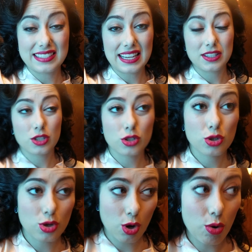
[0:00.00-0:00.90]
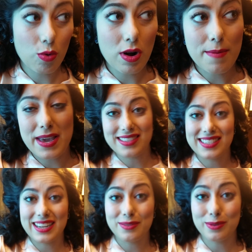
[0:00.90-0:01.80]
The set is so
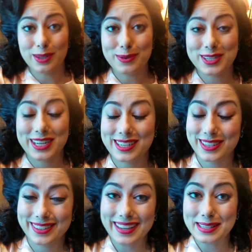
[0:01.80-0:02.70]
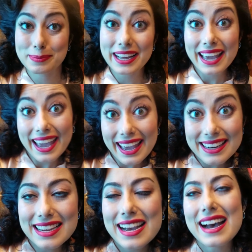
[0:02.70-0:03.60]
amazing. I really wish I could show you guys, but I
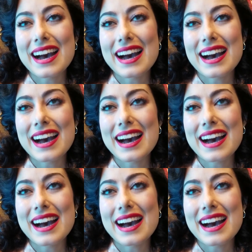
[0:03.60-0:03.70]
can.